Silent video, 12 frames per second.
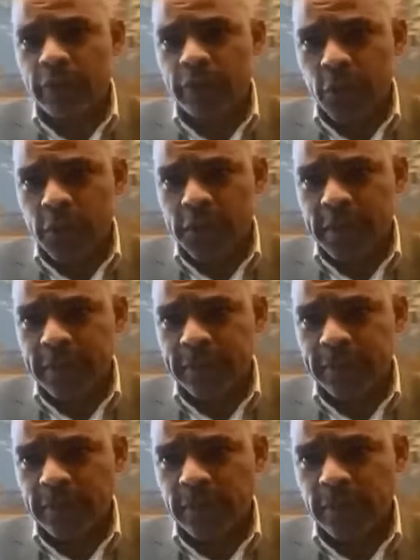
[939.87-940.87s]
and forty.
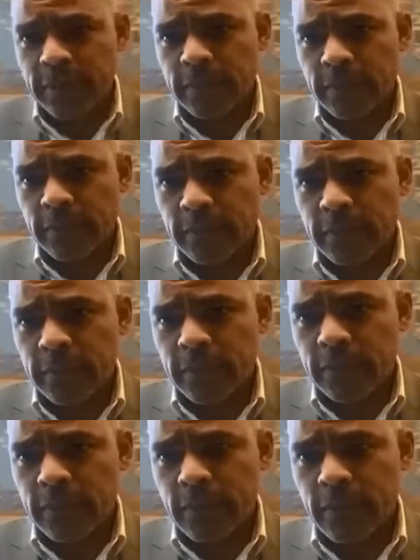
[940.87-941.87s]
Wow.
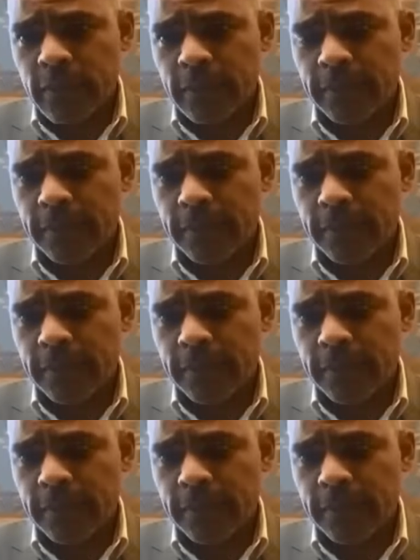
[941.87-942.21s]
Yeah.